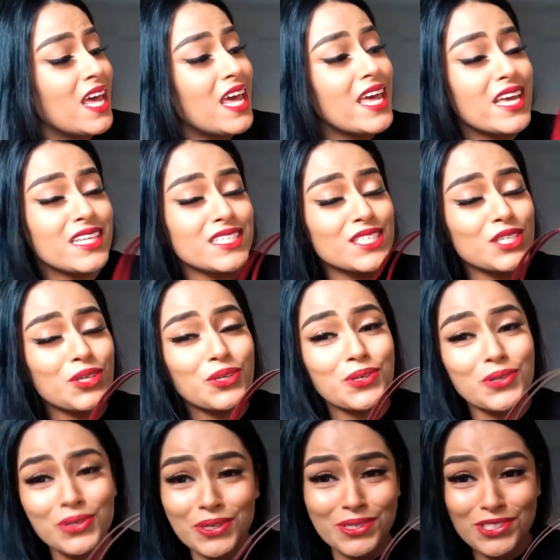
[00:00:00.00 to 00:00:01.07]
it's
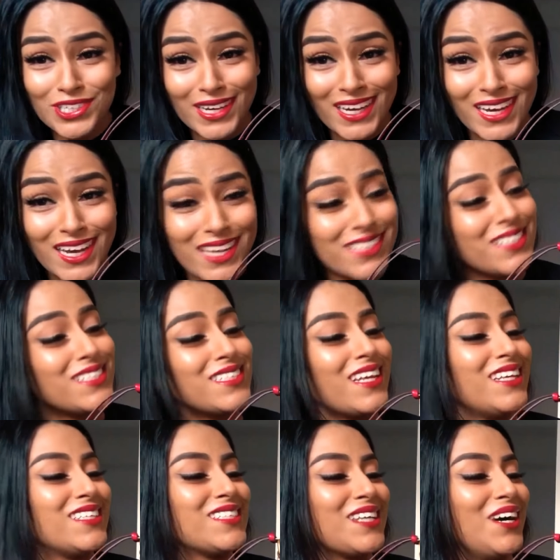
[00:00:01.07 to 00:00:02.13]
gorgeous.
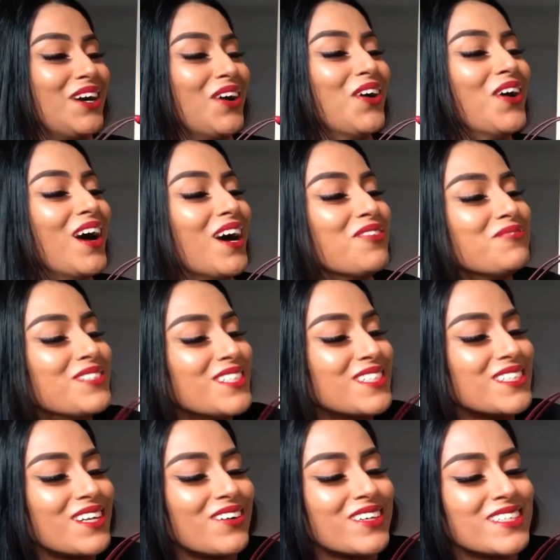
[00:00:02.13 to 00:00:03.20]
So I'm
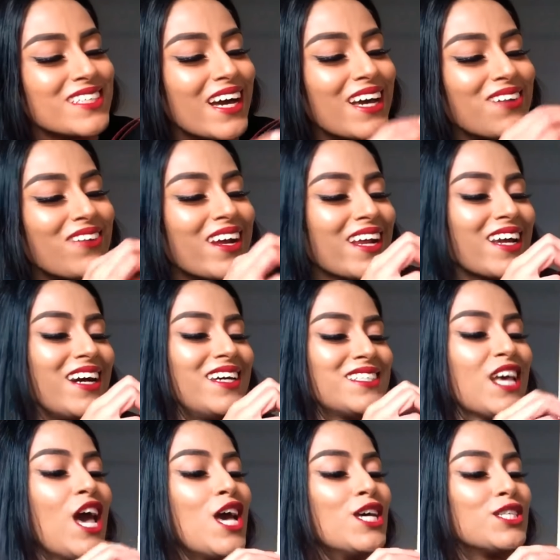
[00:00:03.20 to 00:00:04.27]
just so excited about it, guys.
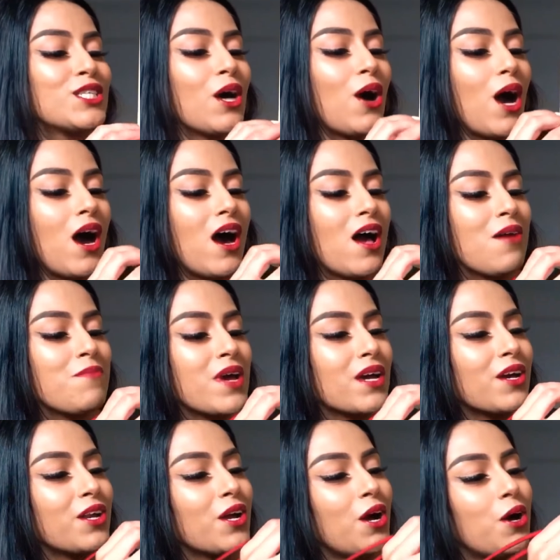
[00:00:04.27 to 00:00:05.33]
So I'm
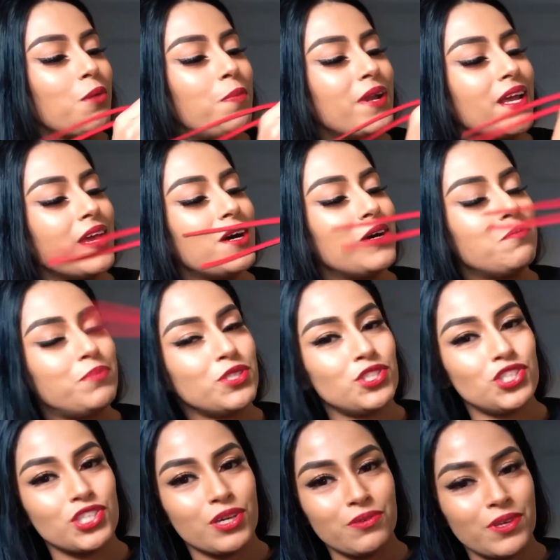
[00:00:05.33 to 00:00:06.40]
gonna open it up and
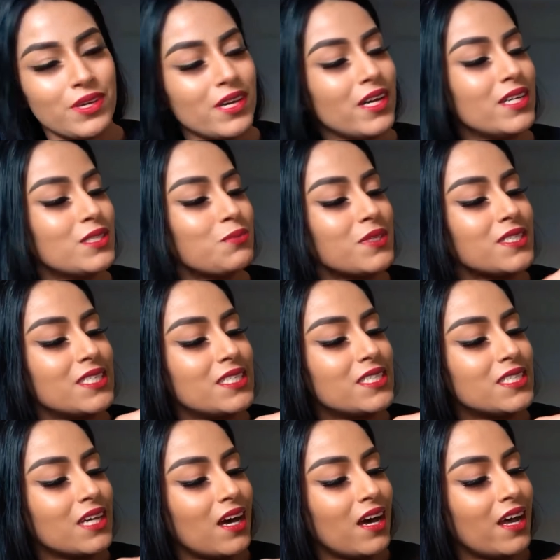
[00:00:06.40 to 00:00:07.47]
show you guys what's
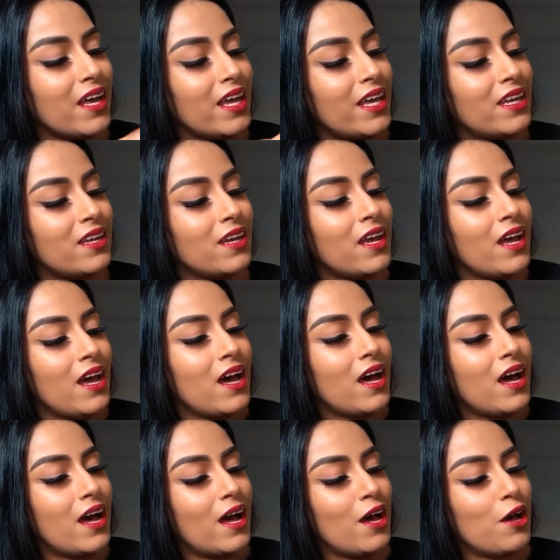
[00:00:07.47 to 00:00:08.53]
inside.
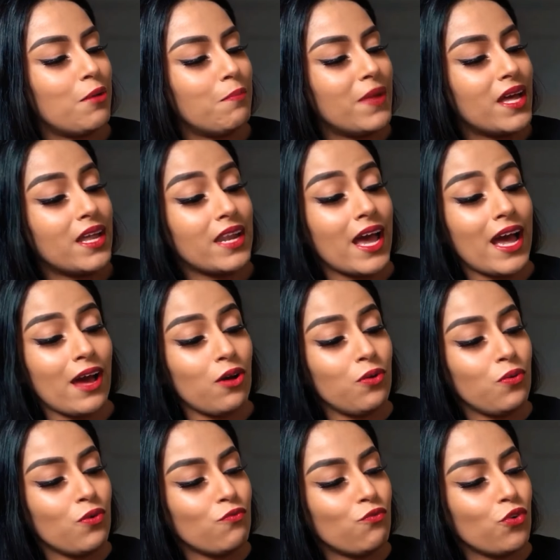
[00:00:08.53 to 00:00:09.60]
And how
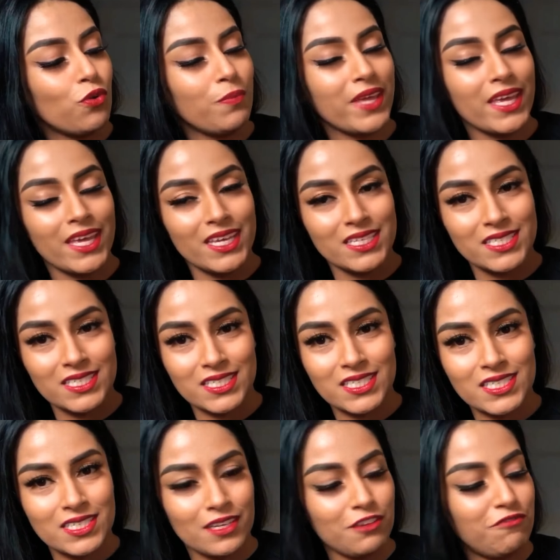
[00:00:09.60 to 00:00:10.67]
roomy it is and
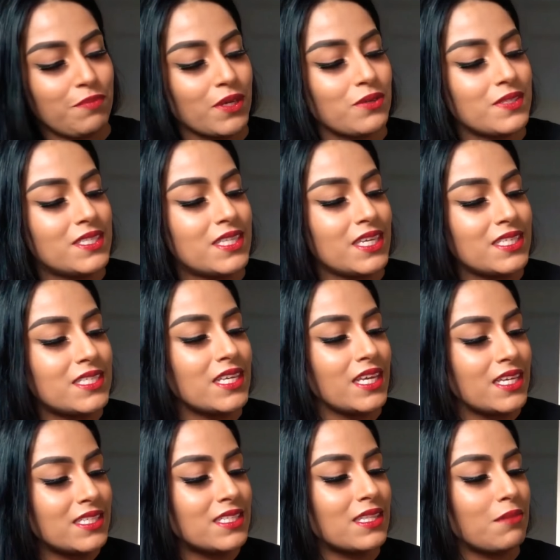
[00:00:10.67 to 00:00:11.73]
stuff, because this
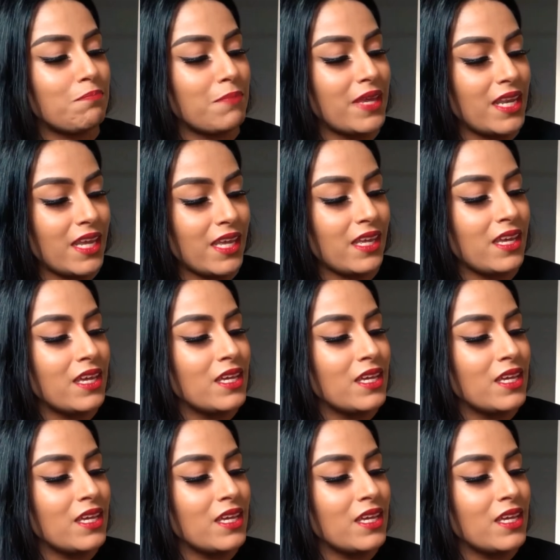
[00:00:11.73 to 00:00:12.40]
is the mini,